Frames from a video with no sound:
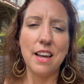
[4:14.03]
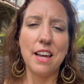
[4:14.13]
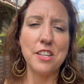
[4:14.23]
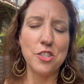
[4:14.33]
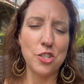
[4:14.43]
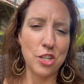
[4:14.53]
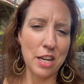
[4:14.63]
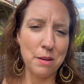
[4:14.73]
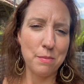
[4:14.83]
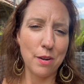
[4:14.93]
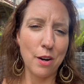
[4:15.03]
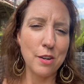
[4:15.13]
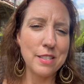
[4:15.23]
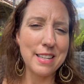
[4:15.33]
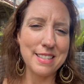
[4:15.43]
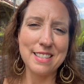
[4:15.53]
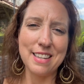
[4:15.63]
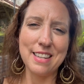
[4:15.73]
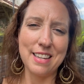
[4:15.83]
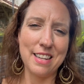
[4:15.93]
and shape our
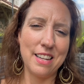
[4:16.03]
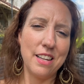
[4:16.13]
destiny